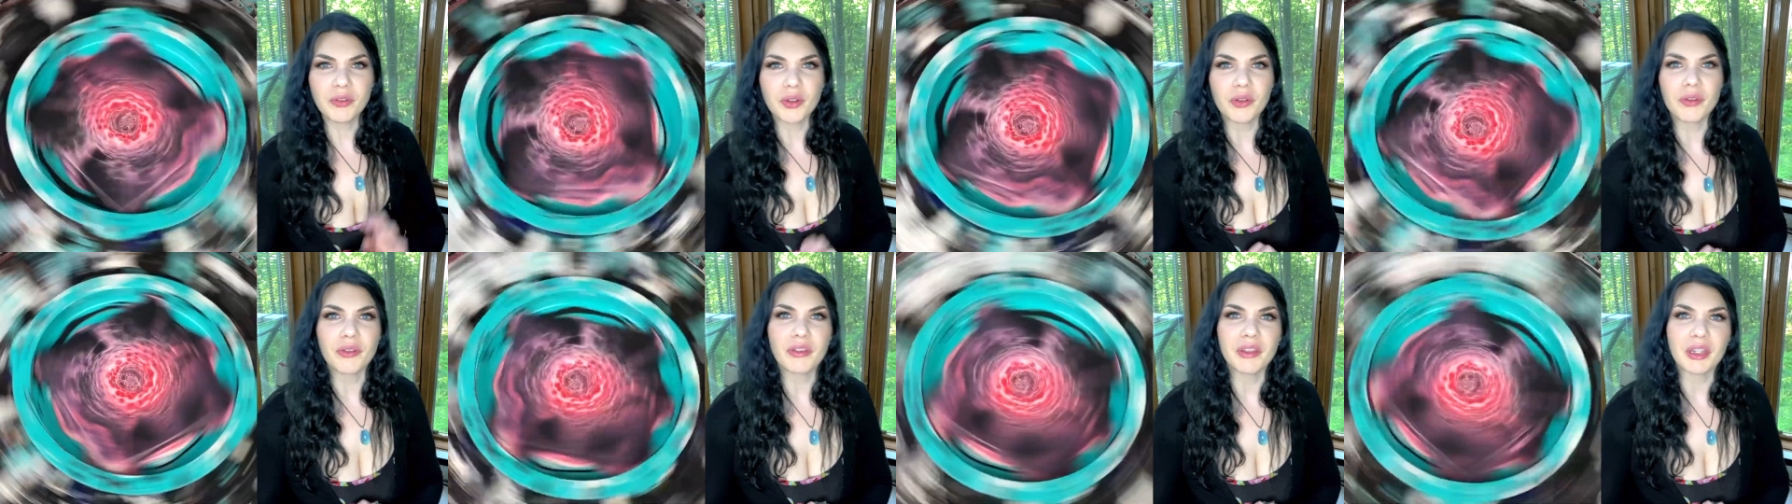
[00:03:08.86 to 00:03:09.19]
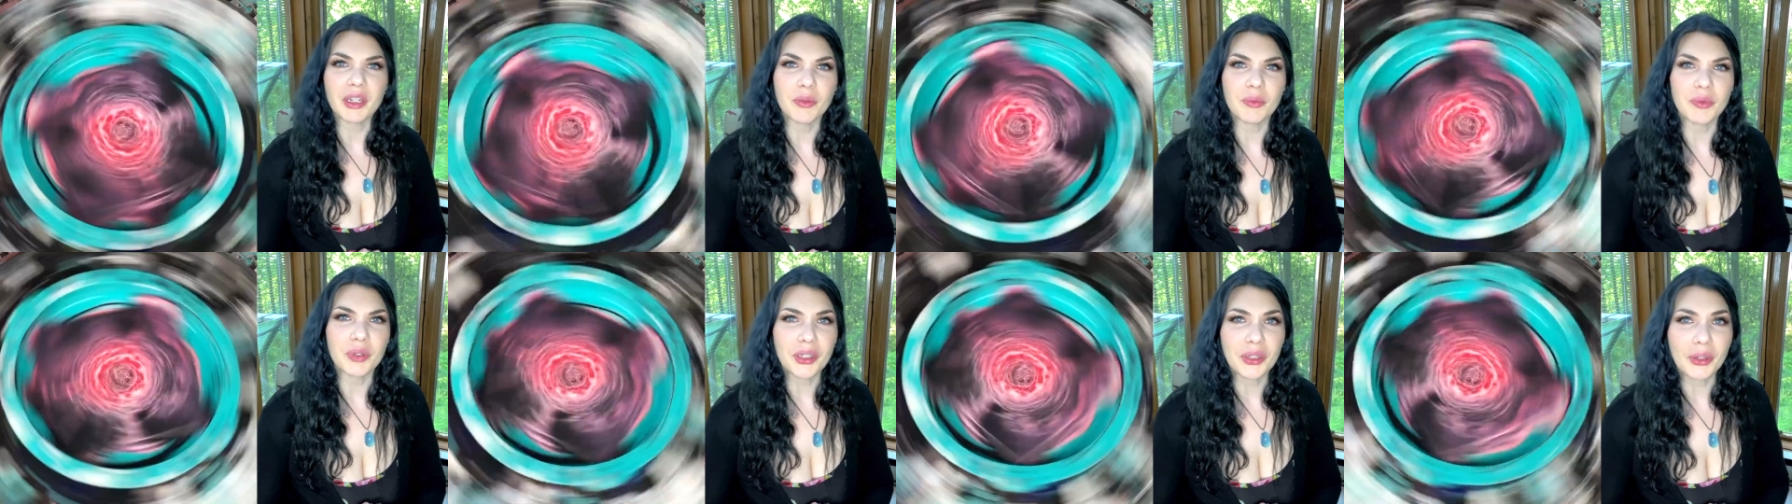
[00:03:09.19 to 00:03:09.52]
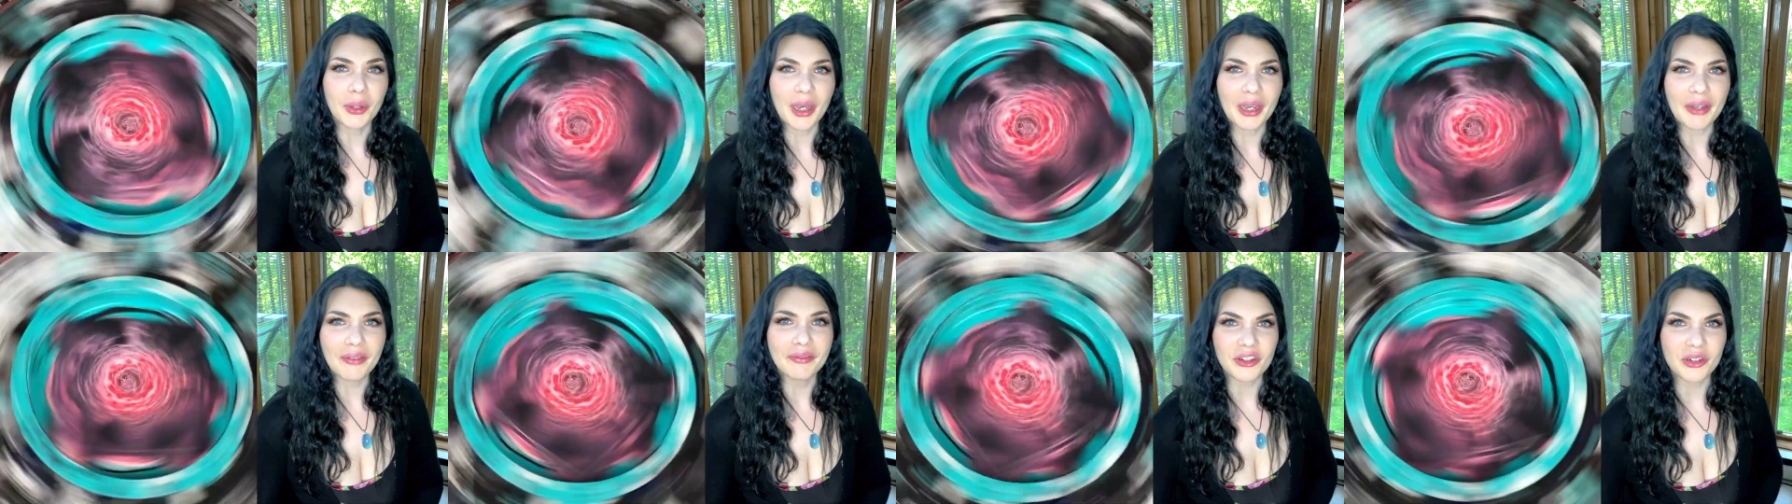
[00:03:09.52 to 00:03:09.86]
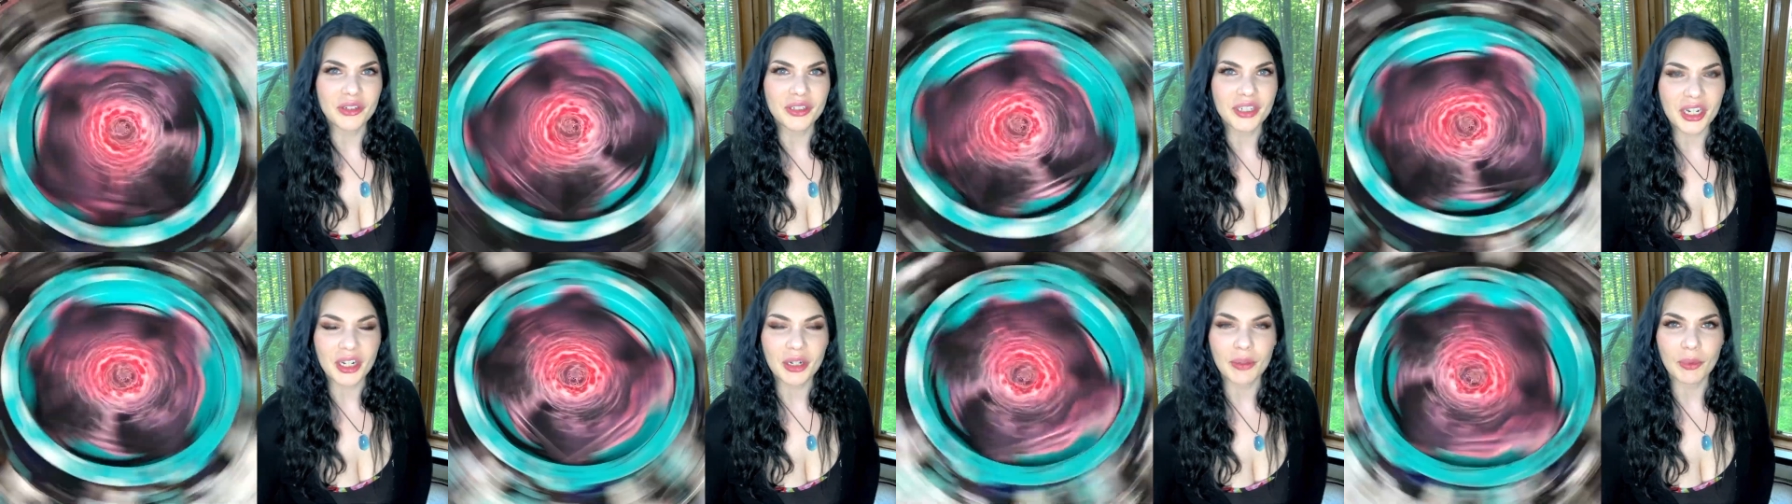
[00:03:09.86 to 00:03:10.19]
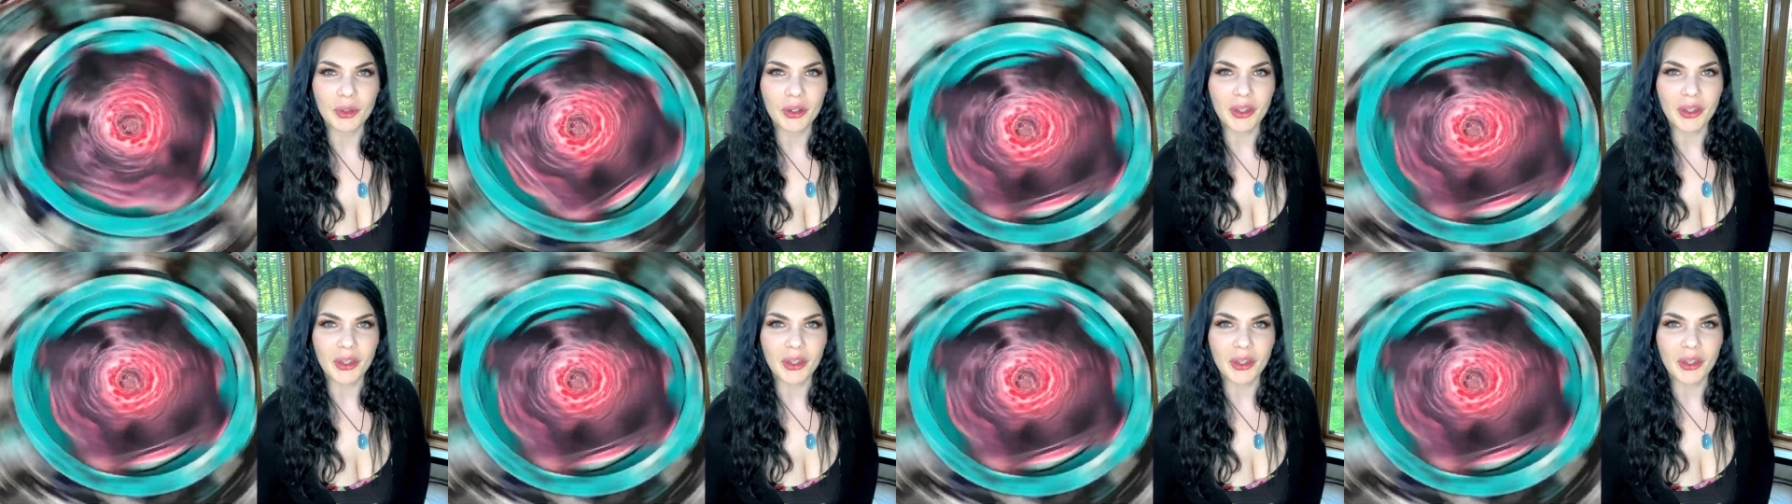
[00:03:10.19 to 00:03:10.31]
thing when you have terrible